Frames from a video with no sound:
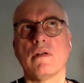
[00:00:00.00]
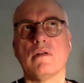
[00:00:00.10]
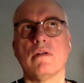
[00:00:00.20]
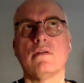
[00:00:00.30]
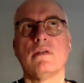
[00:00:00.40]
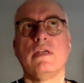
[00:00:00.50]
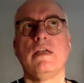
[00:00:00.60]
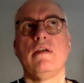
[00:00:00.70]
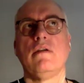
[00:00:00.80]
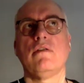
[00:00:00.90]
uh,
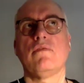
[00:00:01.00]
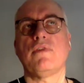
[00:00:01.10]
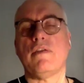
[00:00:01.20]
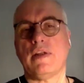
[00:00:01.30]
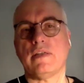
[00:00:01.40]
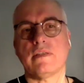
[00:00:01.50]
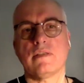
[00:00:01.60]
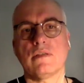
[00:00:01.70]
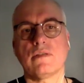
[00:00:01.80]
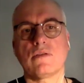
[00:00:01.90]
Five
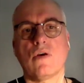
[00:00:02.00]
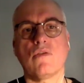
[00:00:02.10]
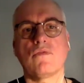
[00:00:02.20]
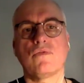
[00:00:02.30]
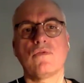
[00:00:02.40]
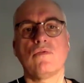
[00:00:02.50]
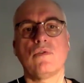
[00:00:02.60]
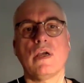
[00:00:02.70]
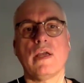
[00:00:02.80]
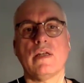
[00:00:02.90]
Ancestors Gong
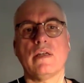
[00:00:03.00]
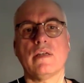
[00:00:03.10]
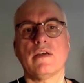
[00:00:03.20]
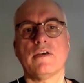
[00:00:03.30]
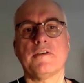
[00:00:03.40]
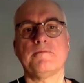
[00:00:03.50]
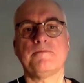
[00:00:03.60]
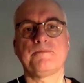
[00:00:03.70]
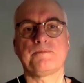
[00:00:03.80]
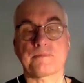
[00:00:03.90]
Fu and
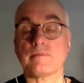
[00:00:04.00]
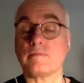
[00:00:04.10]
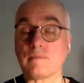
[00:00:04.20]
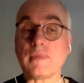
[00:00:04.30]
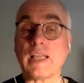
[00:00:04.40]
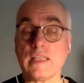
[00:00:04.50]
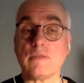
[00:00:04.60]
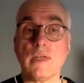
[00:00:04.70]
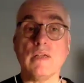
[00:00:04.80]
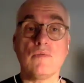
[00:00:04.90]

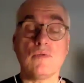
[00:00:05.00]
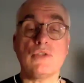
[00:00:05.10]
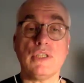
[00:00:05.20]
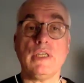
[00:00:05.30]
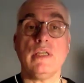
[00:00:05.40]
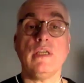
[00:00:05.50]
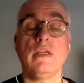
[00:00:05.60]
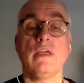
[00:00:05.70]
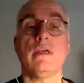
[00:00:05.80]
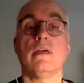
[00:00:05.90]
as well Wu Ji.
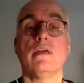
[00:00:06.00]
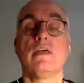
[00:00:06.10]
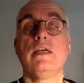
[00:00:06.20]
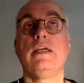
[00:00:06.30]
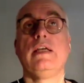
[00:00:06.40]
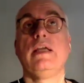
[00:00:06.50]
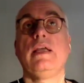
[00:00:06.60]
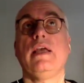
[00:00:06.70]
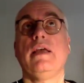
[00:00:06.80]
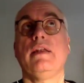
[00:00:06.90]

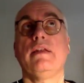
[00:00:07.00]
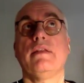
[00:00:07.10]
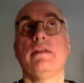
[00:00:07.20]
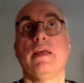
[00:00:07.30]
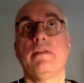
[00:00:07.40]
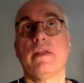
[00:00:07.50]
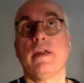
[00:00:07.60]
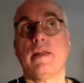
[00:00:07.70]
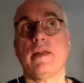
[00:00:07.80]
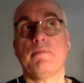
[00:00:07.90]
And then
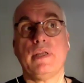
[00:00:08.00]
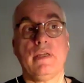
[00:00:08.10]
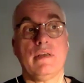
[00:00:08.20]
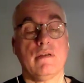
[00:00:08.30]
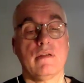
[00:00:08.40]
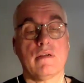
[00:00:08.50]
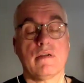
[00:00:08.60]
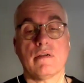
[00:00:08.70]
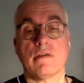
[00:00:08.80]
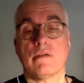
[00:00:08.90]
there had been
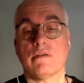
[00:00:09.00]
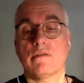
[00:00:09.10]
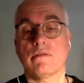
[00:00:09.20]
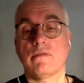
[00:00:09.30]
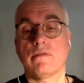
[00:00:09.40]
a